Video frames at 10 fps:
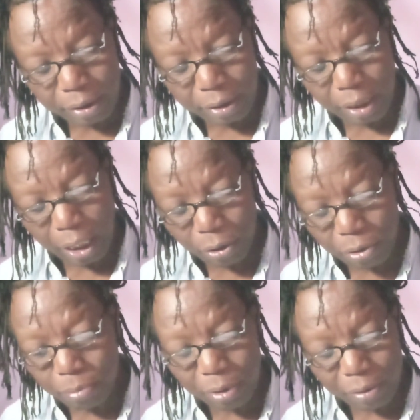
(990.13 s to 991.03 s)
They are
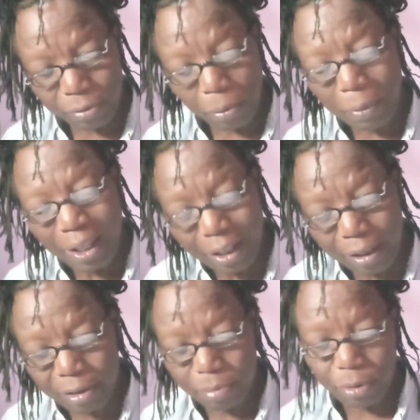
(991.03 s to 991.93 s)
not made from
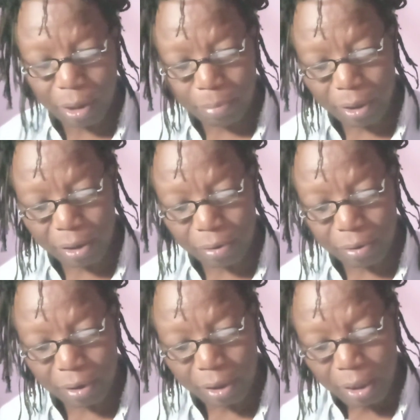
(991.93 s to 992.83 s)
any smaller
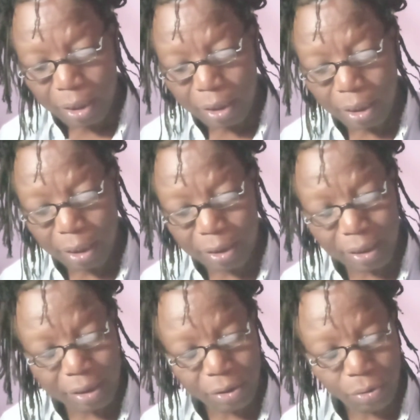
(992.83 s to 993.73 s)
particles. There are
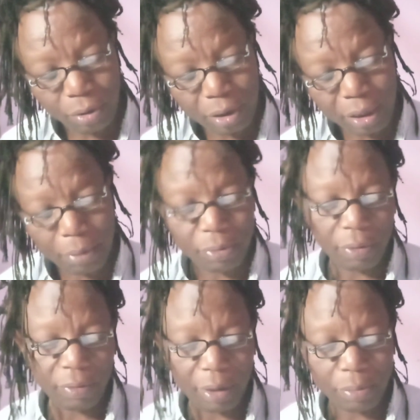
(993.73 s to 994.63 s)
6 known types
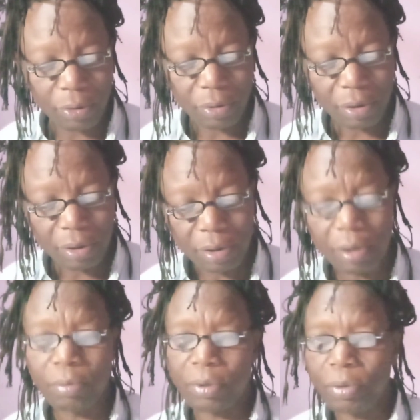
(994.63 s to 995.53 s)
of leptons,
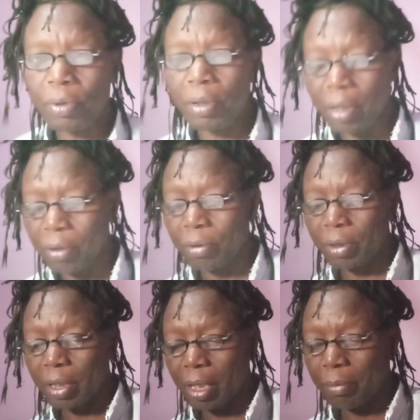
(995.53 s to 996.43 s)
which we're going to go
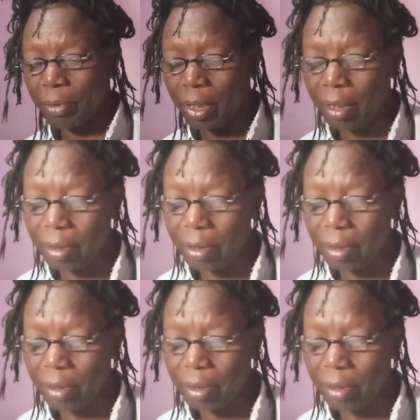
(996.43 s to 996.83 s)
to come there.